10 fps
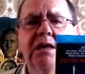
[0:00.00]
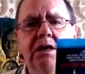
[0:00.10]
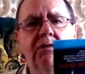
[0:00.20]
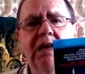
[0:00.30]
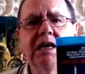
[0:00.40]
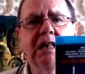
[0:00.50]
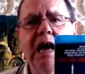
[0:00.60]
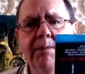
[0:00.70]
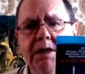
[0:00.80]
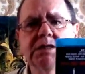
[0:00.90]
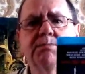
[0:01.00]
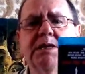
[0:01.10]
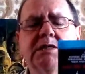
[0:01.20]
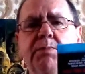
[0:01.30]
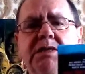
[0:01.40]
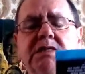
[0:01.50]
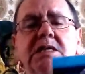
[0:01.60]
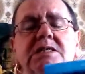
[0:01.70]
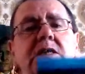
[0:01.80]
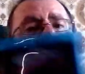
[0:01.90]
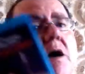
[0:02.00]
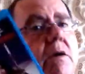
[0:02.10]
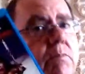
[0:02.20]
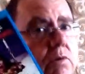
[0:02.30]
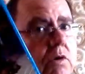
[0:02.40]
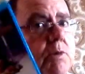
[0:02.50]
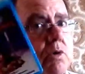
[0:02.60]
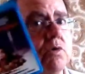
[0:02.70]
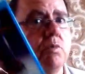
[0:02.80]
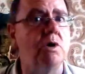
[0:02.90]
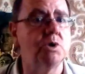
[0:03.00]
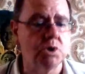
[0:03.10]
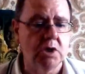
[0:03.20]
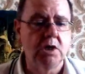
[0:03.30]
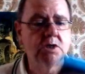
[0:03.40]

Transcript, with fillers: you know, the Amicus masterpiece is still a bloomin' good watch.